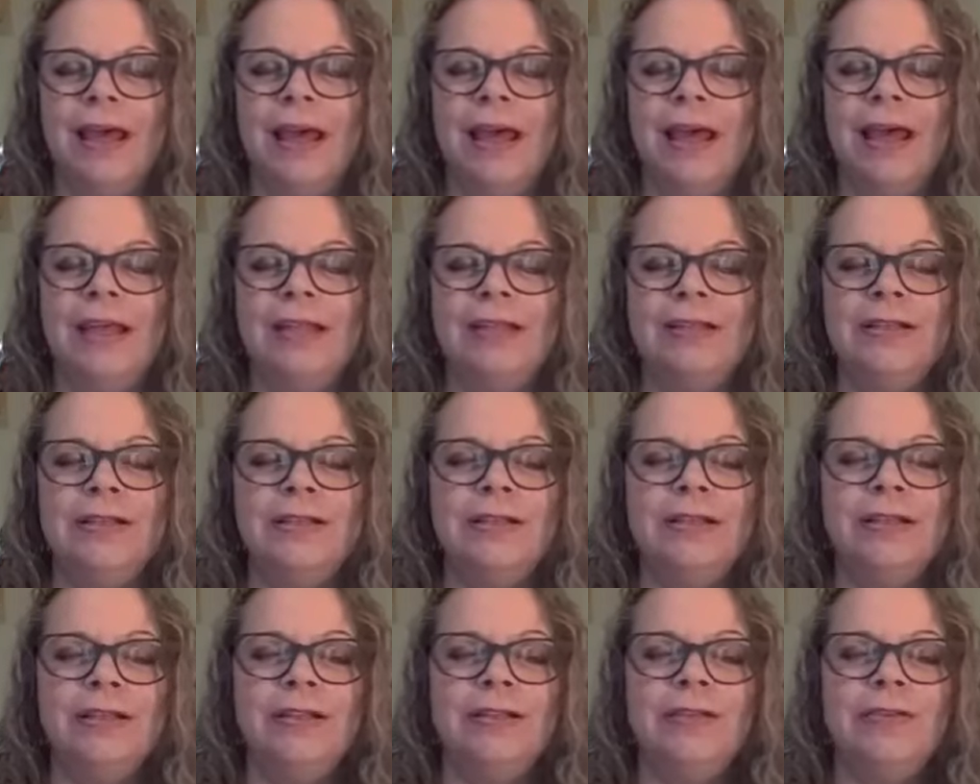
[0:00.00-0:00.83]

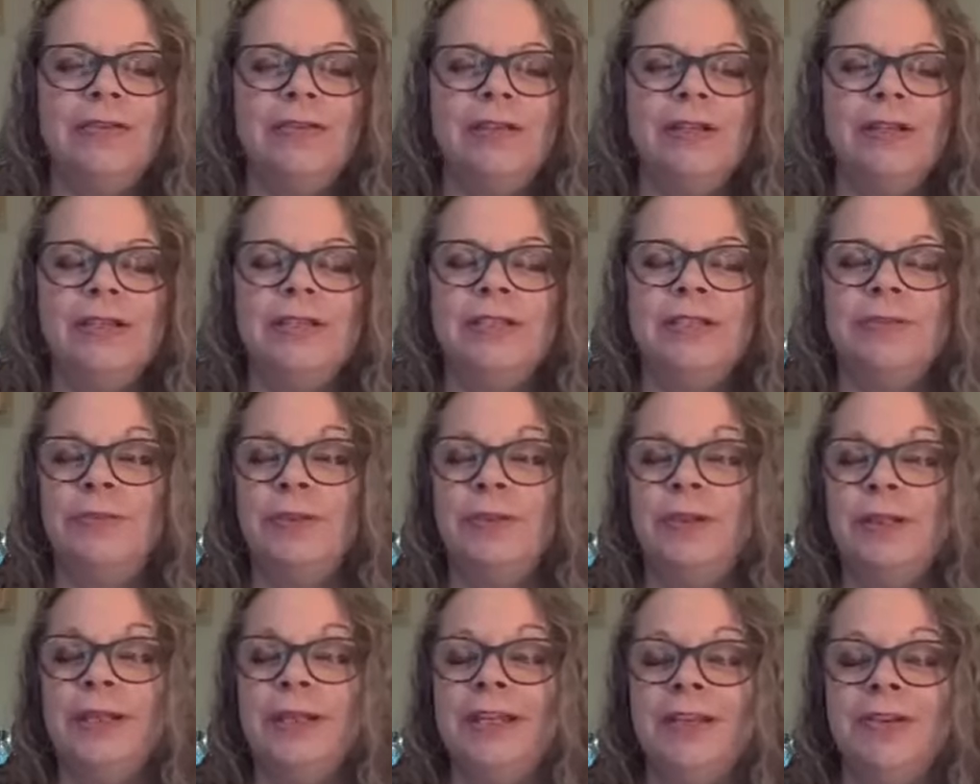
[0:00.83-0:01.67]
And you can
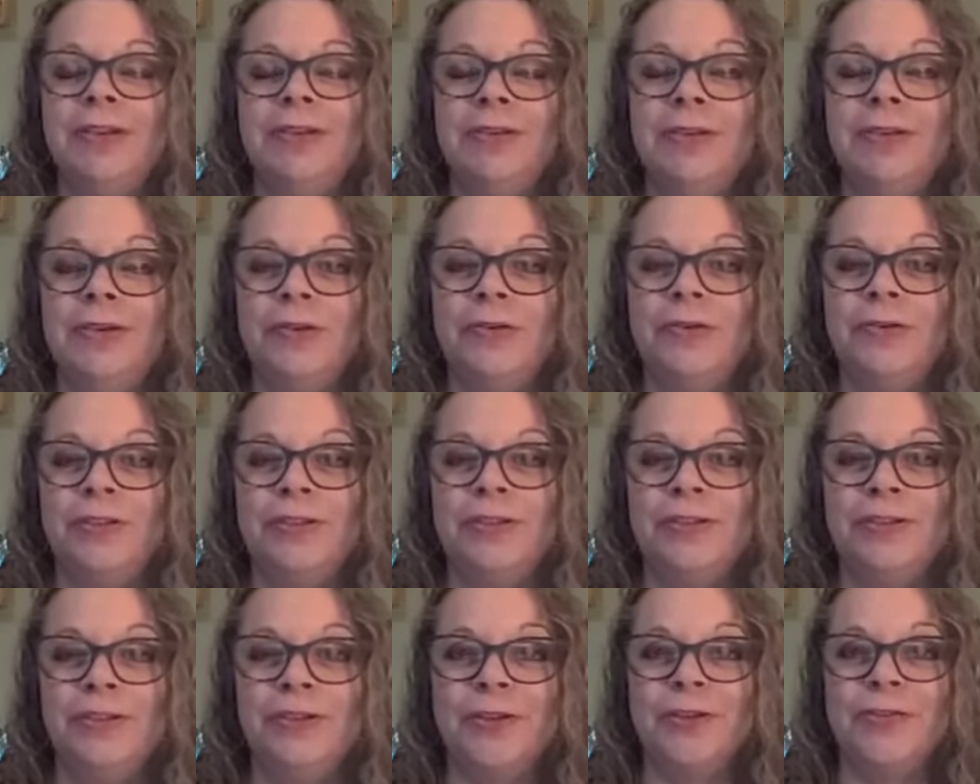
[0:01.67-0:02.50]
deplete your own
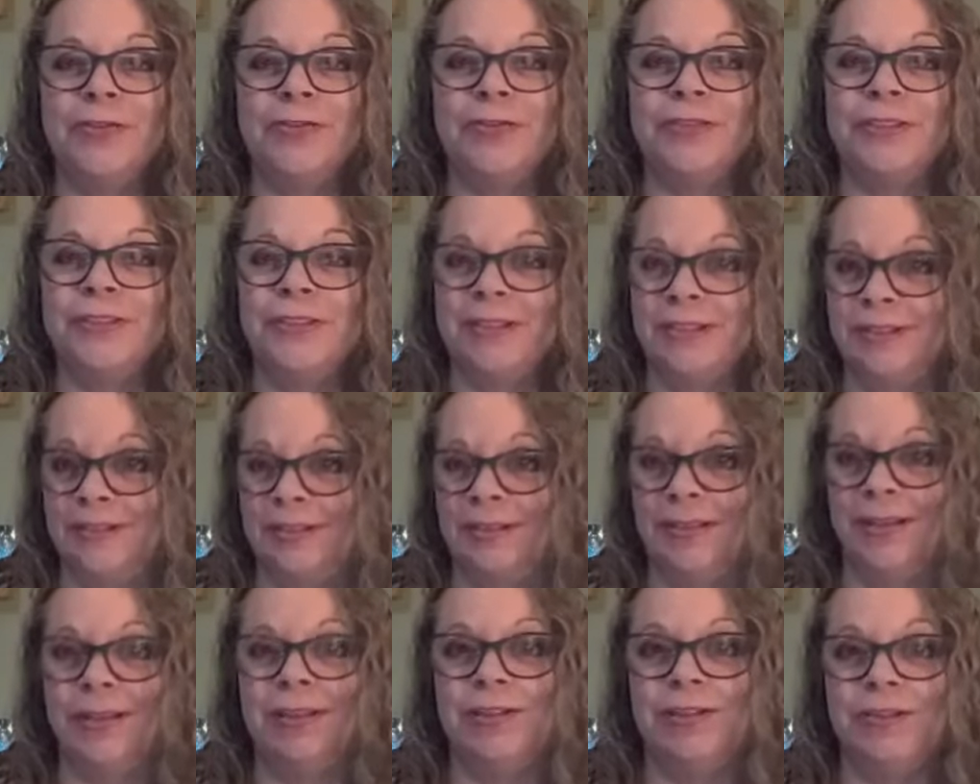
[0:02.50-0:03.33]
reserves
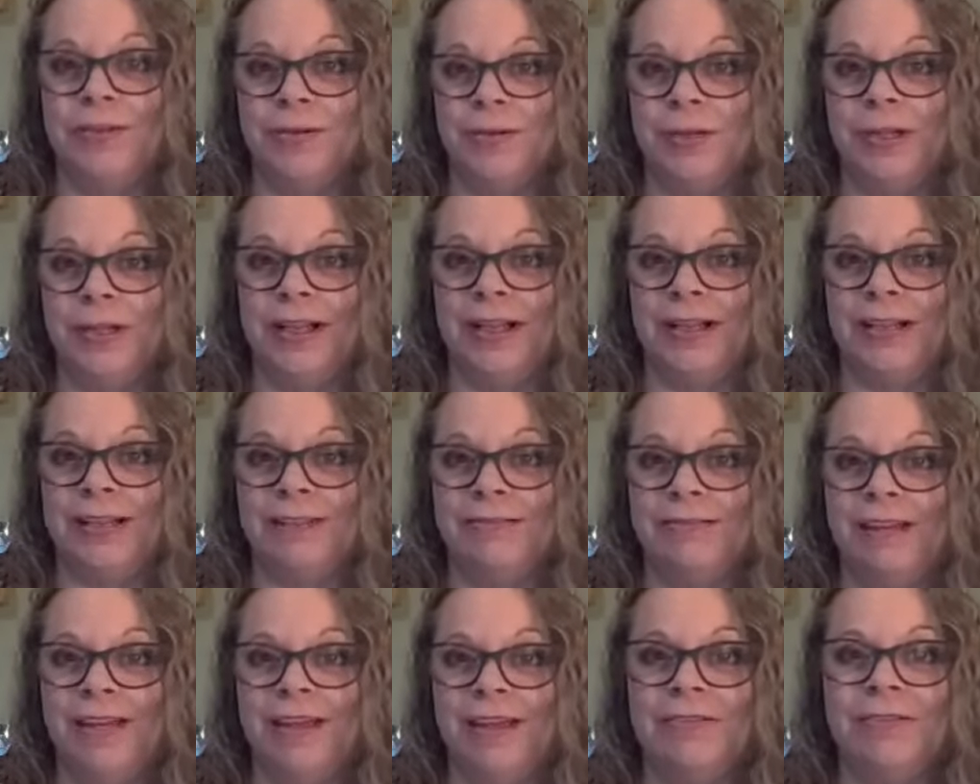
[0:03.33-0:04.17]
in doing all
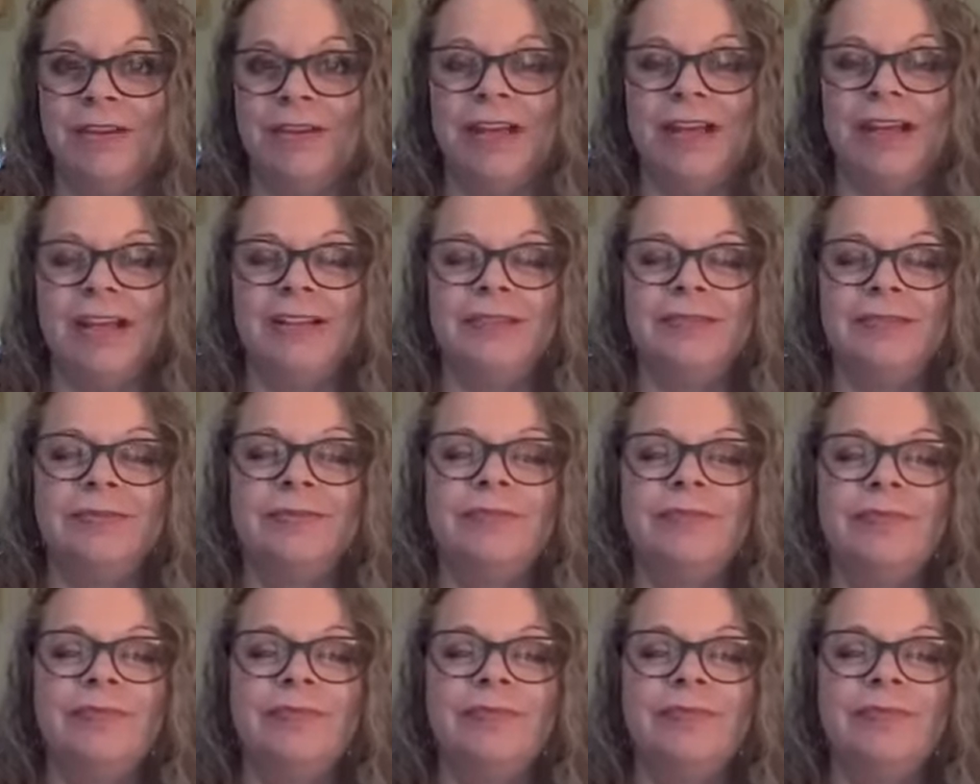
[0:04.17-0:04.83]
of that, right?